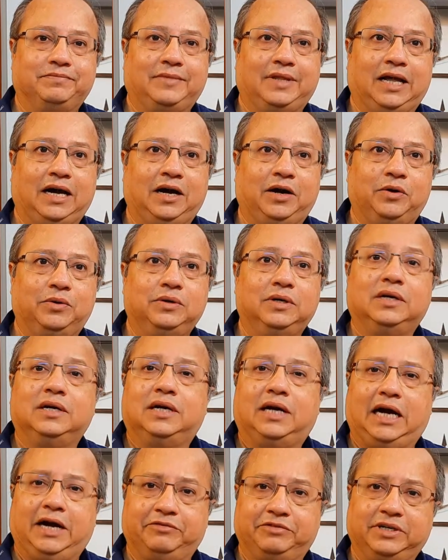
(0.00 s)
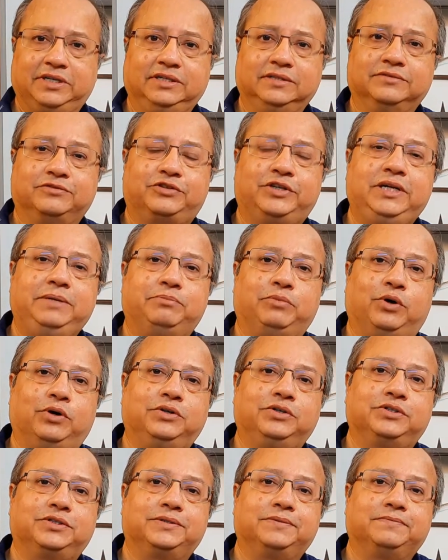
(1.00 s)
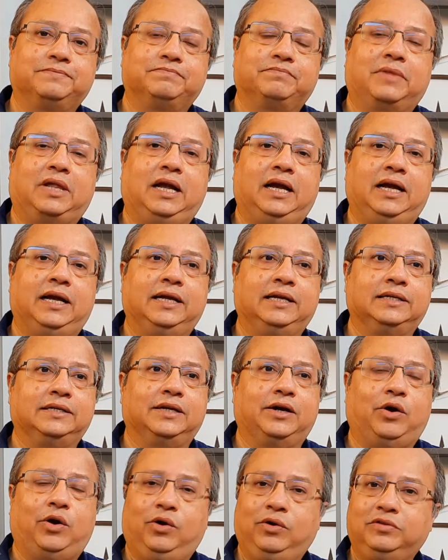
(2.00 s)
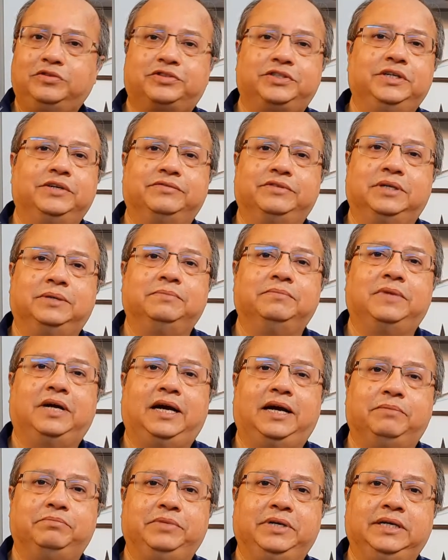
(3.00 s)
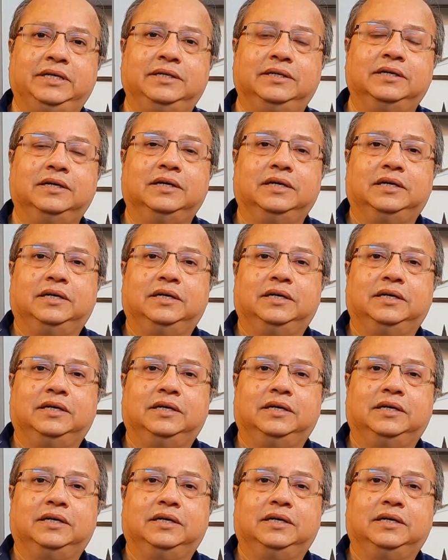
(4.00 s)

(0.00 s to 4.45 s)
Now, I've written 3 books and all 3 of them have been